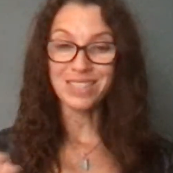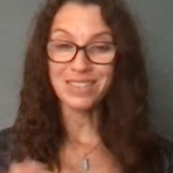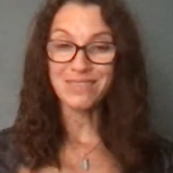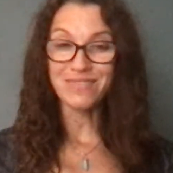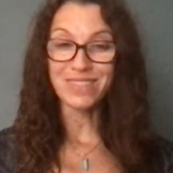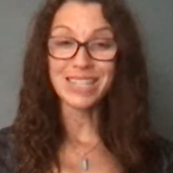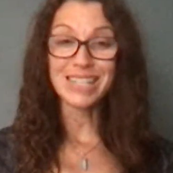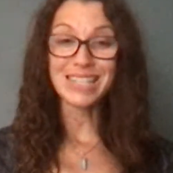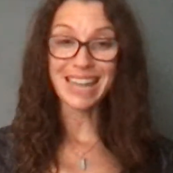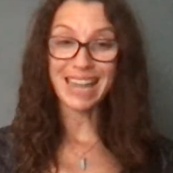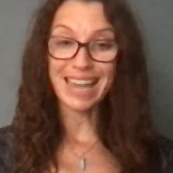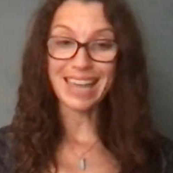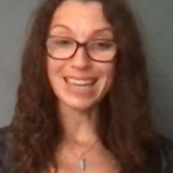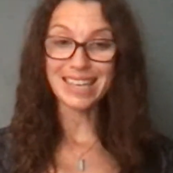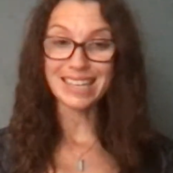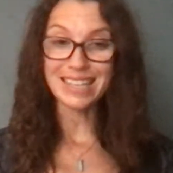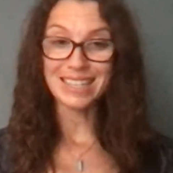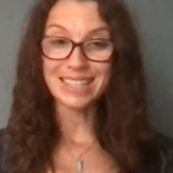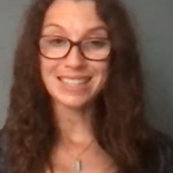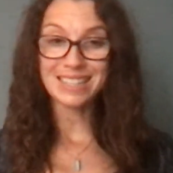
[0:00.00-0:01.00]
even
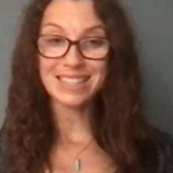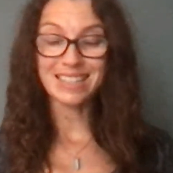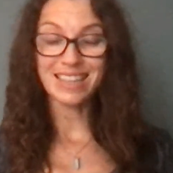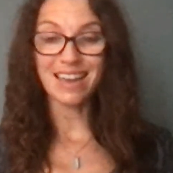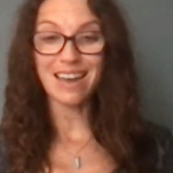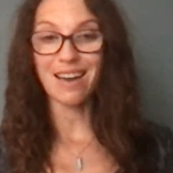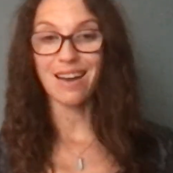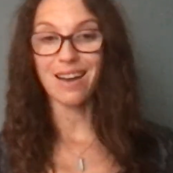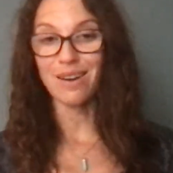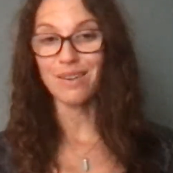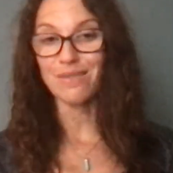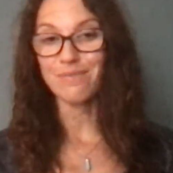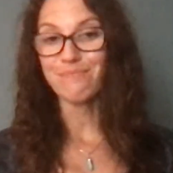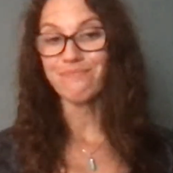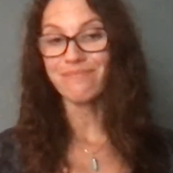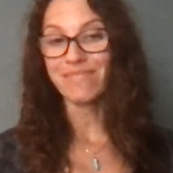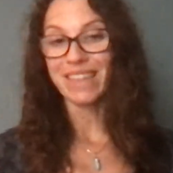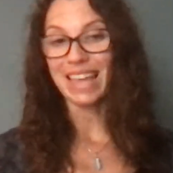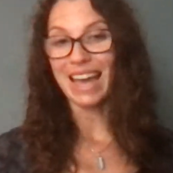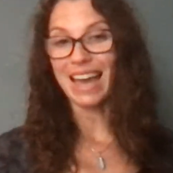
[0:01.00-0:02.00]
days.
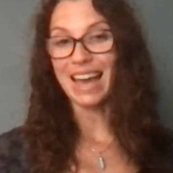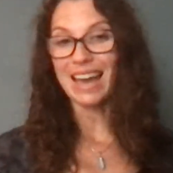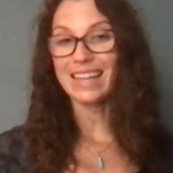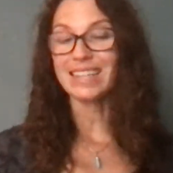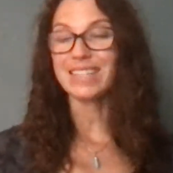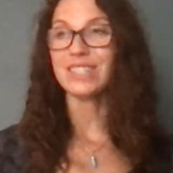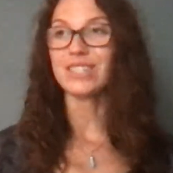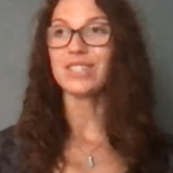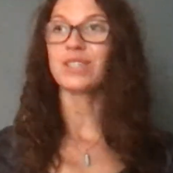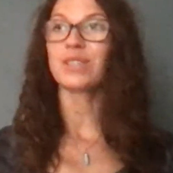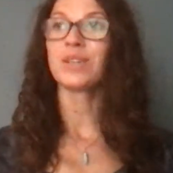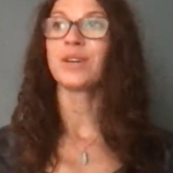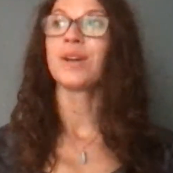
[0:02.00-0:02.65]
And